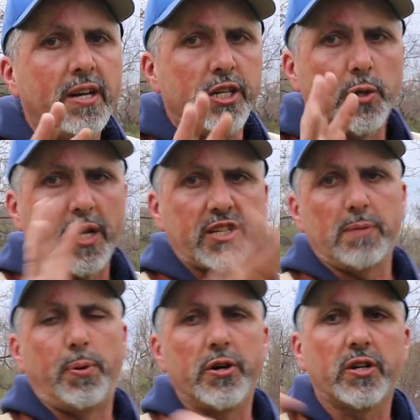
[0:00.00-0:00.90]
and you can actually
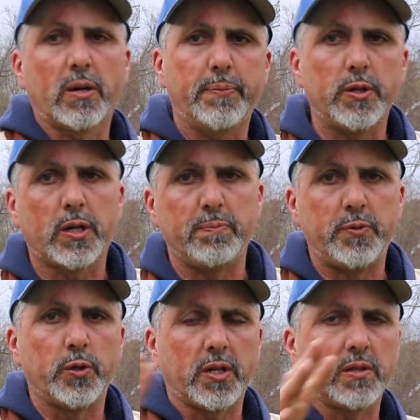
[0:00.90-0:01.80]
pull you
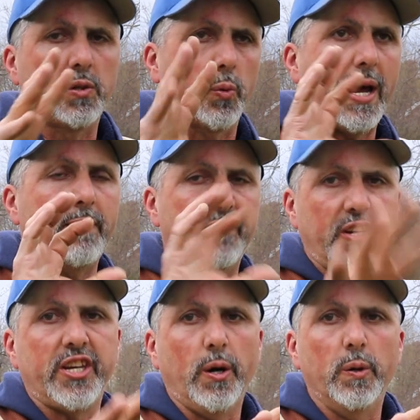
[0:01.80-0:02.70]
could grab
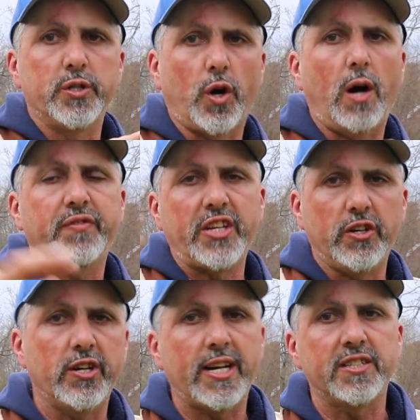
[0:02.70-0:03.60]
videos off the
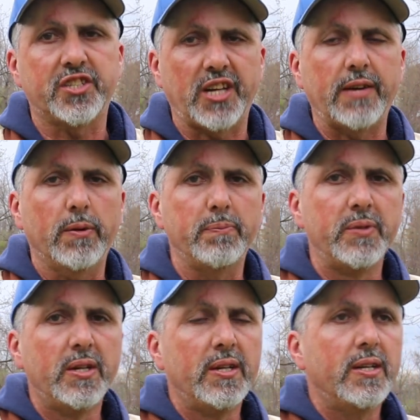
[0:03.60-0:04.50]
internet and save them
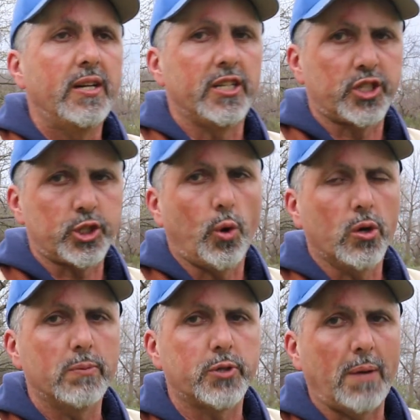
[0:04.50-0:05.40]
and
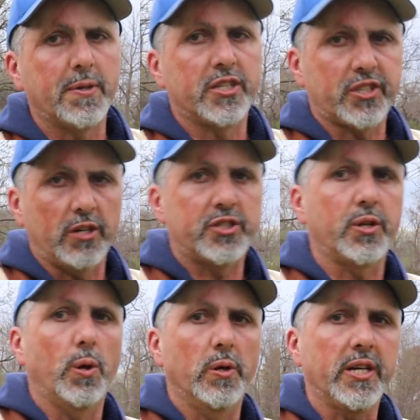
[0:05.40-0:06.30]
store them. So I'm going to start
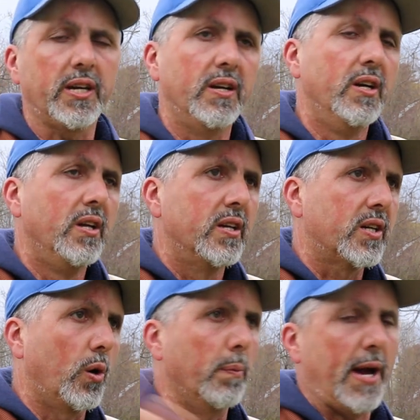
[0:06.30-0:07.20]
slowly
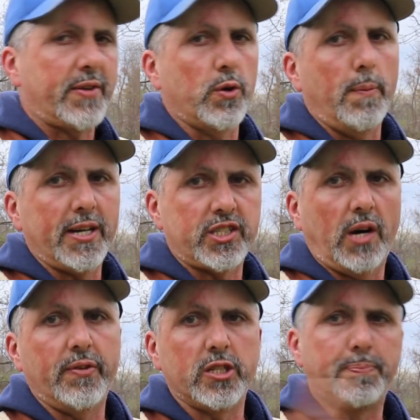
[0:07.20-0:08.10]
going back through all my
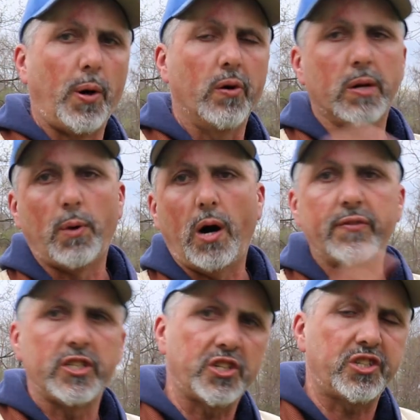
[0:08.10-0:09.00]
stuff and just pulling them off
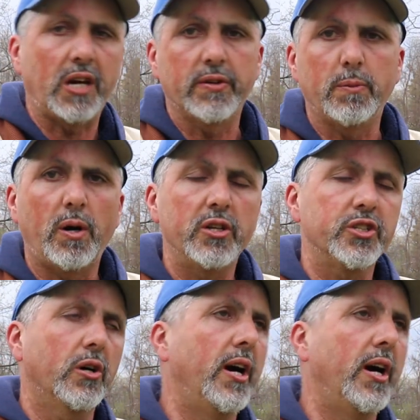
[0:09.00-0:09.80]
and just saving them all. So